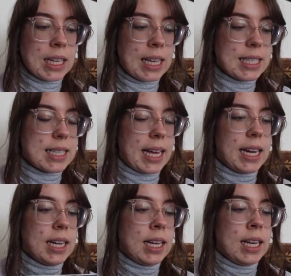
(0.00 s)
is
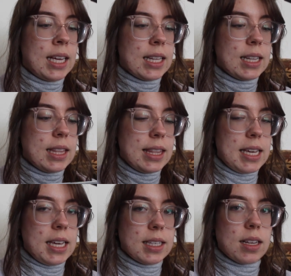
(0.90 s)
that
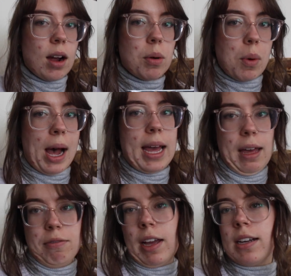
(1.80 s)
these are
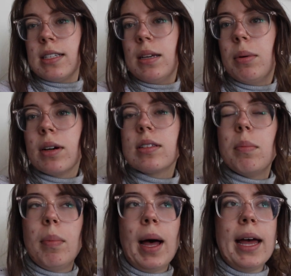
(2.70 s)
YA fantasy books,
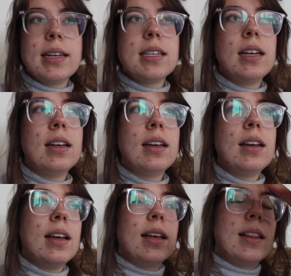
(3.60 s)
but
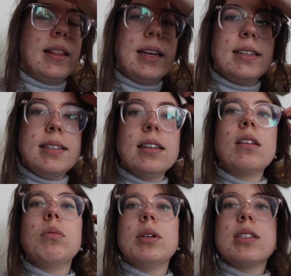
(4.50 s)
they
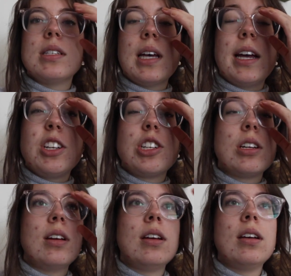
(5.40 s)
deal with
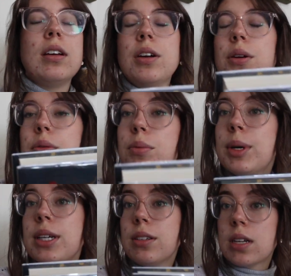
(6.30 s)
such
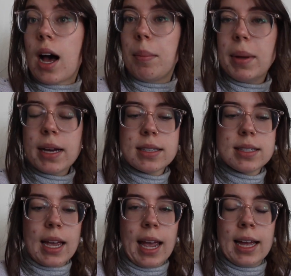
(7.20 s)
real
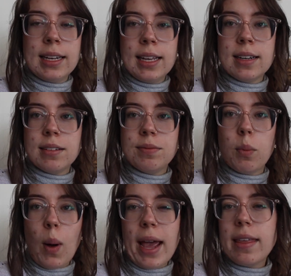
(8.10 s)
topics and in a
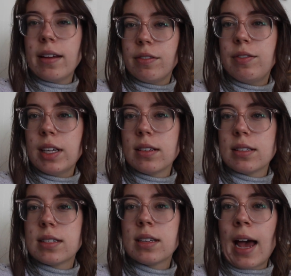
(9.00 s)
way that
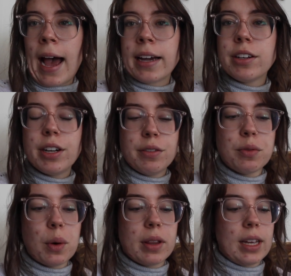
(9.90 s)
feels accurate
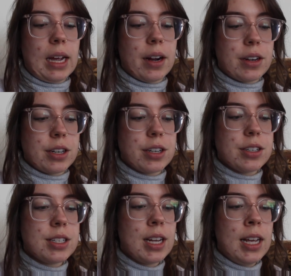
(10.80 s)
for the
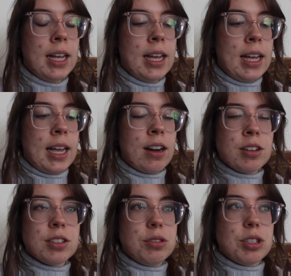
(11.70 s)
characters and
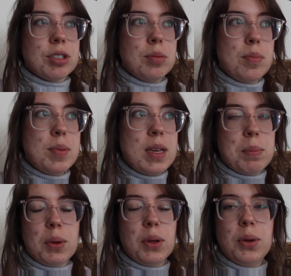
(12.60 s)
also just
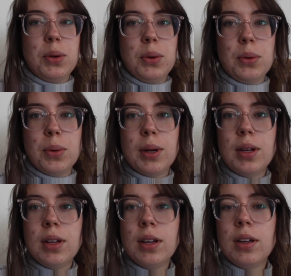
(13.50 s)
people who...
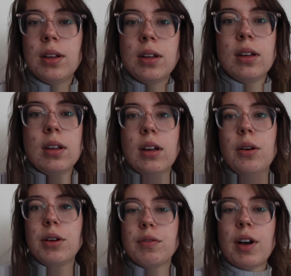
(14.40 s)

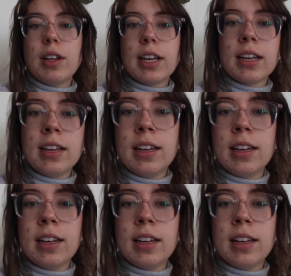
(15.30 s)
Oh, you're falling.